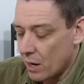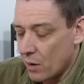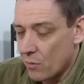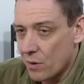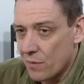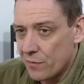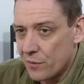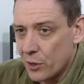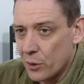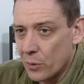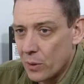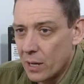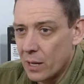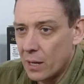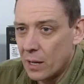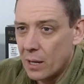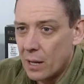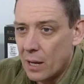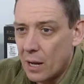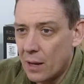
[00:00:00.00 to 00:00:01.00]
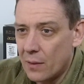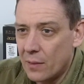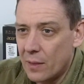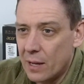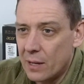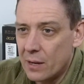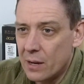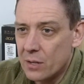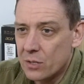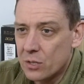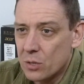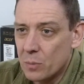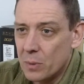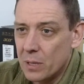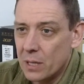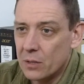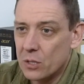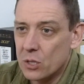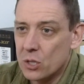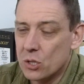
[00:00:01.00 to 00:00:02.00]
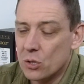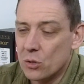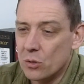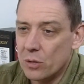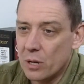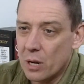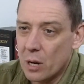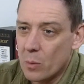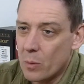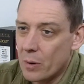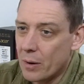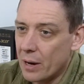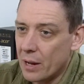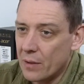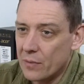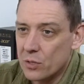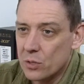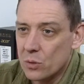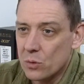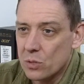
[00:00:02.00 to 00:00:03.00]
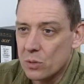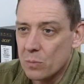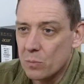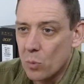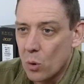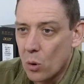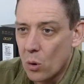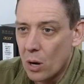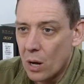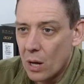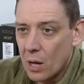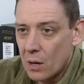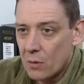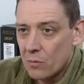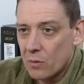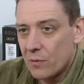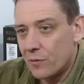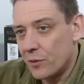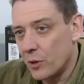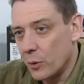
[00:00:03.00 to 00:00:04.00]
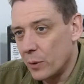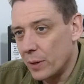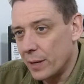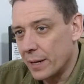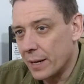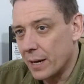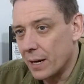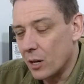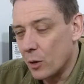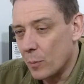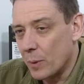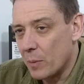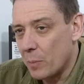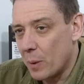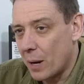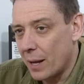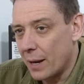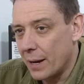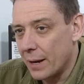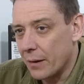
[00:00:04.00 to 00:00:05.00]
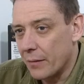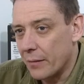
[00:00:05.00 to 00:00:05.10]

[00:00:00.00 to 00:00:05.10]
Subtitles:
a reviewer, and then to me in the studio where I even do some more reviewing and a little bit of playing